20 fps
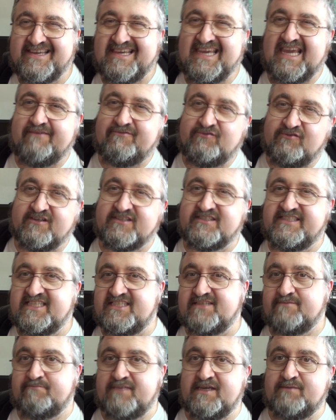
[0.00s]
even though they're
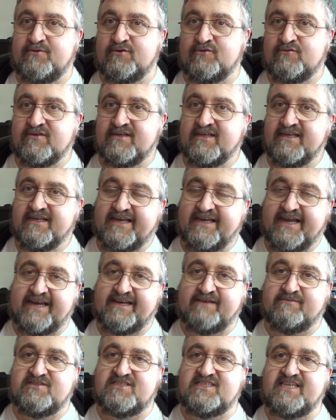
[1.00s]
decent people,
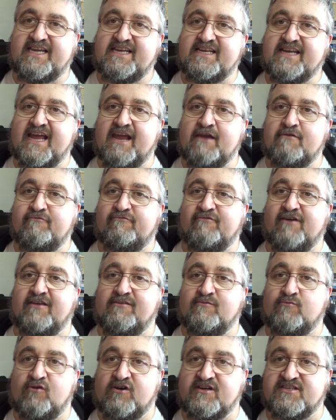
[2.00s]
and them seeing how far
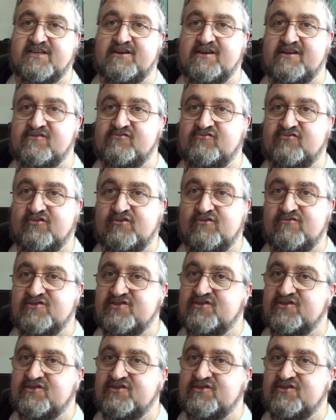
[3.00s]
the war is out of control.